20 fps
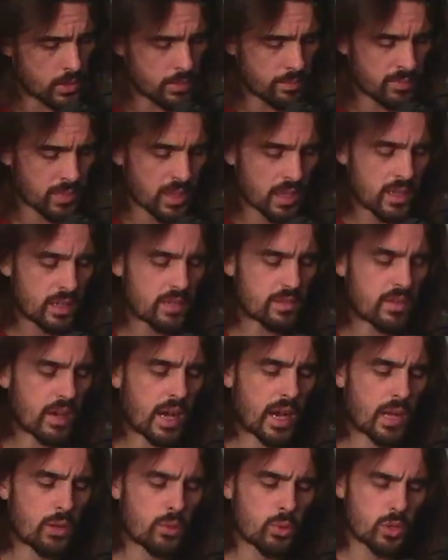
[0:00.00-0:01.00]
If I
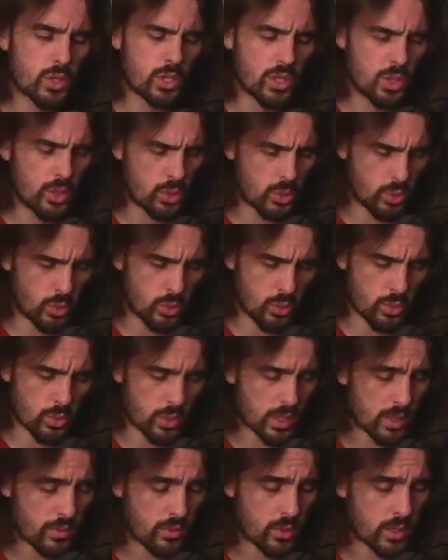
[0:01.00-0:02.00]
were you,
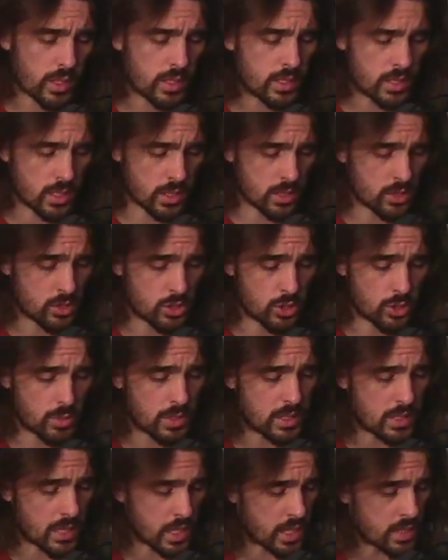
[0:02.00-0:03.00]
whatever I did should be
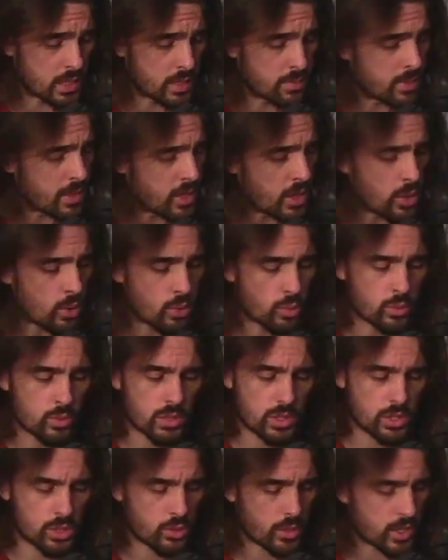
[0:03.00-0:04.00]
done at my own
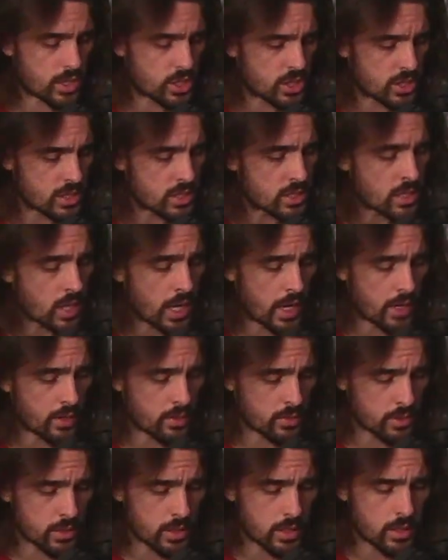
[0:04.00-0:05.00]
discretion
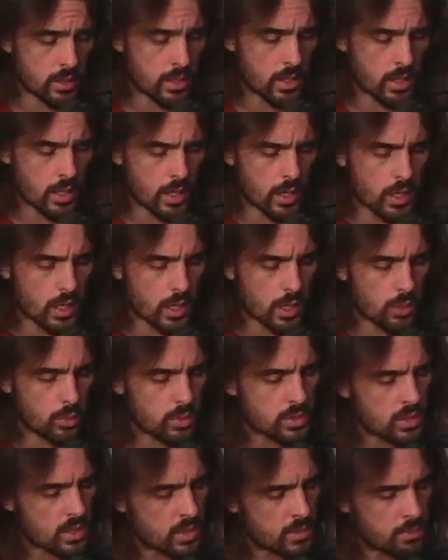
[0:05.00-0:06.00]
entirely. I would
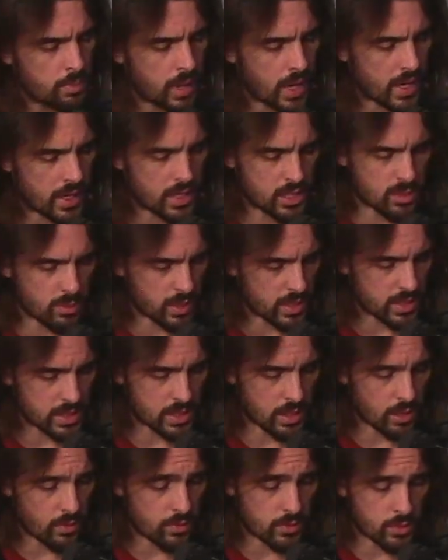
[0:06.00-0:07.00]
not bind
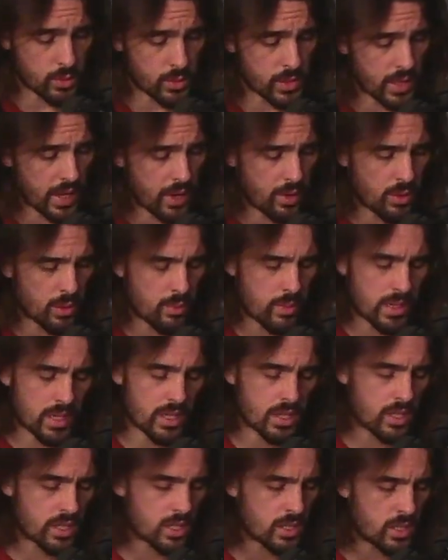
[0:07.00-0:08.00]
myself to allow them
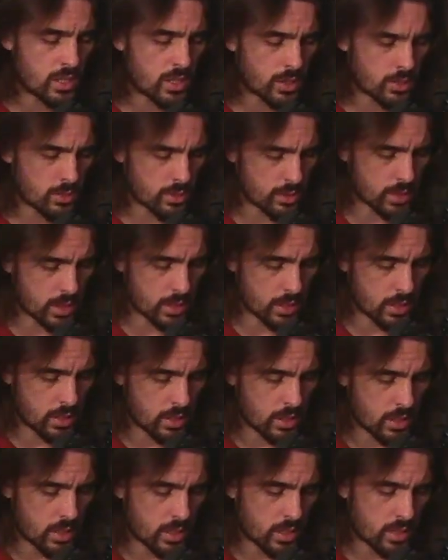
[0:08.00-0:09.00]
anything yearly.
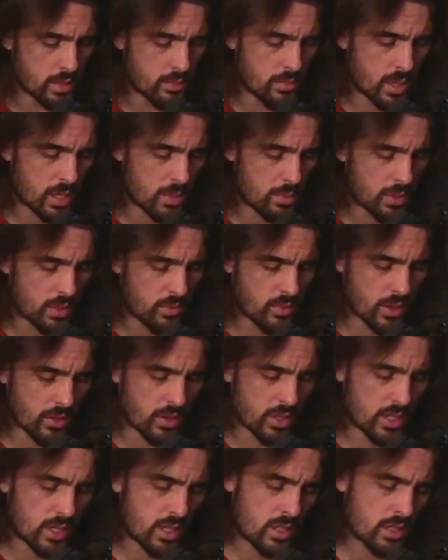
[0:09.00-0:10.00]
It may be
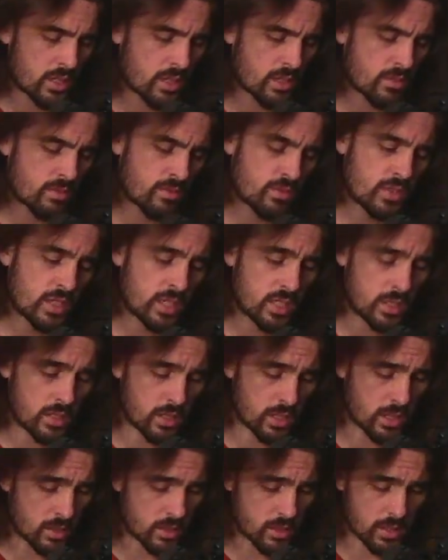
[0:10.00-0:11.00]
very
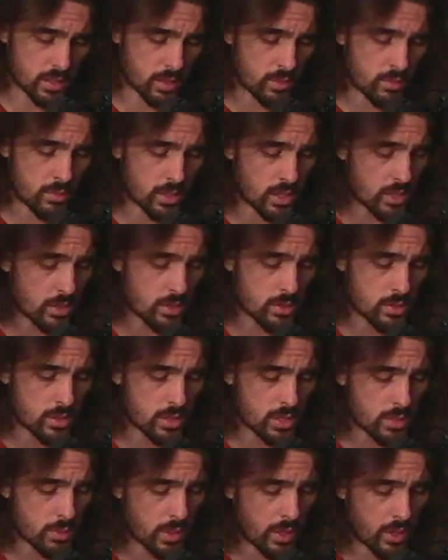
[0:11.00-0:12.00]
inconvenient some years to
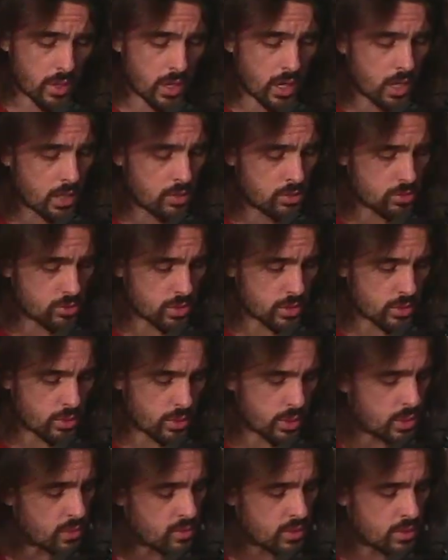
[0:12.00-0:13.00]
spare 100 or
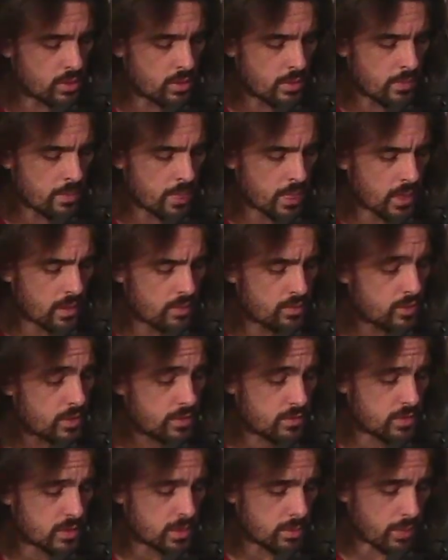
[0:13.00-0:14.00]
even
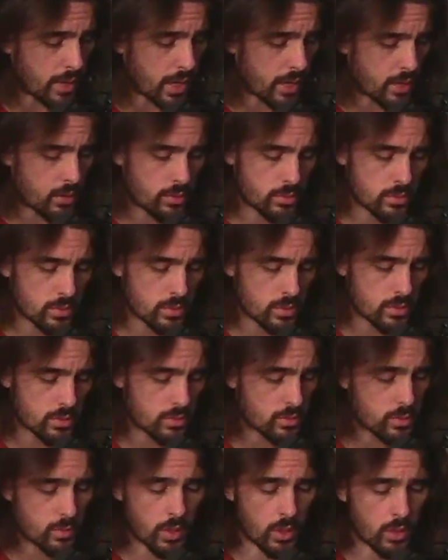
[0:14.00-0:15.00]
£50
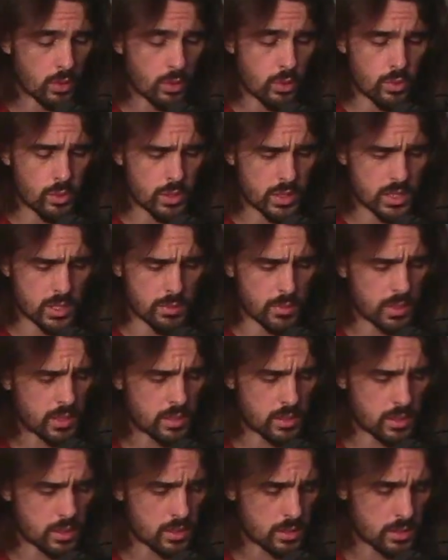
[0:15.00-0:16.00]
from our own
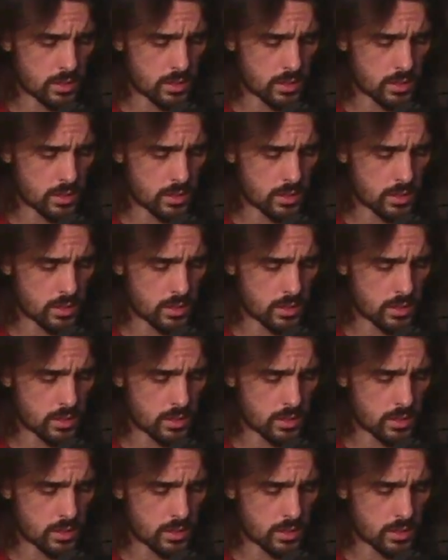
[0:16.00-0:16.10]
expenses.